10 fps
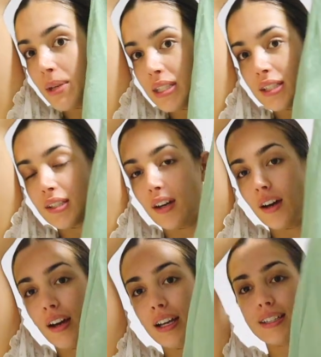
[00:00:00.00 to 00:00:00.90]
midi
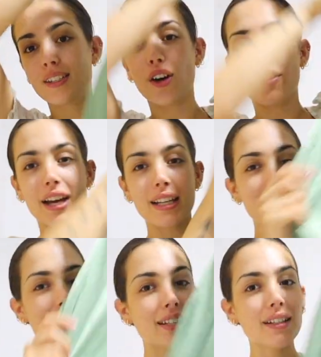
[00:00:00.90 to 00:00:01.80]
skirt. It's got that
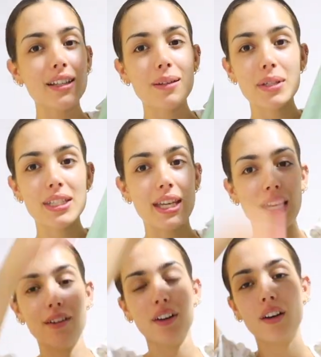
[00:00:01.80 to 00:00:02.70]
silky
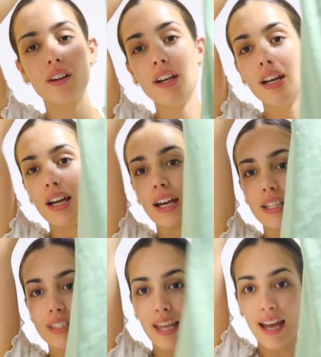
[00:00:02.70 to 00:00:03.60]
material.
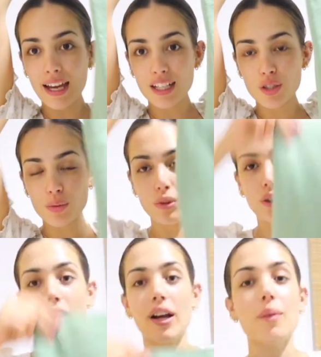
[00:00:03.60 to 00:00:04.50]
It's
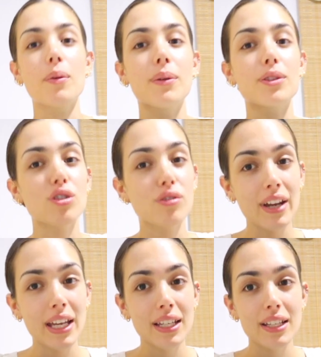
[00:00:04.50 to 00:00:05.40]
casual. I can wear it with
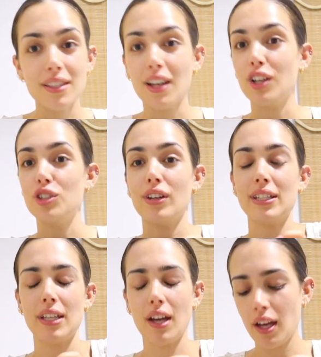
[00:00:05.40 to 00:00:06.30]
trainers. I can
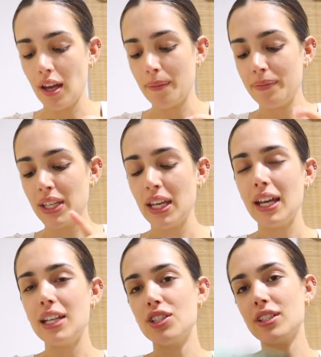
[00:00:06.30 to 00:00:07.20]
dress up.
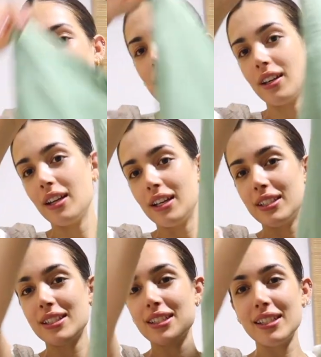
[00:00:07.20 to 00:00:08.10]
It just, like,
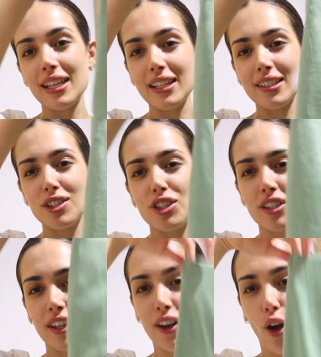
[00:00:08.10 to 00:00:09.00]
sits
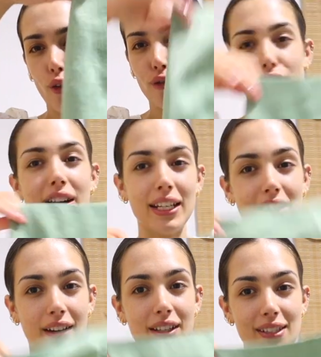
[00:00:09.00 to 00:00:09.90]
just, like, really
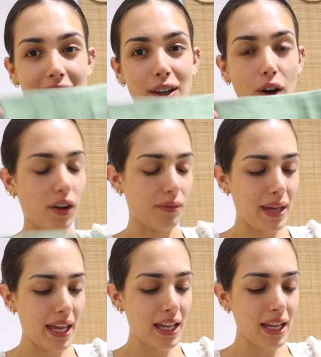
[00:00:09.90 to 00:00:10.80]
nicely on
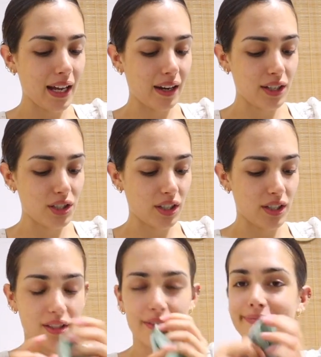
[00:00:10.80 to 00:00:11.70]
me. And I
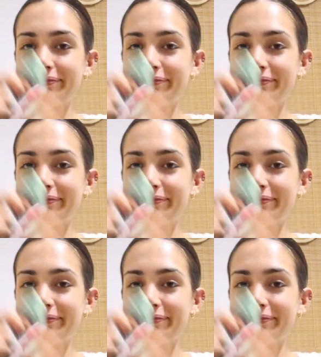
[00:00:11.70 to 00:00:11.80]
just,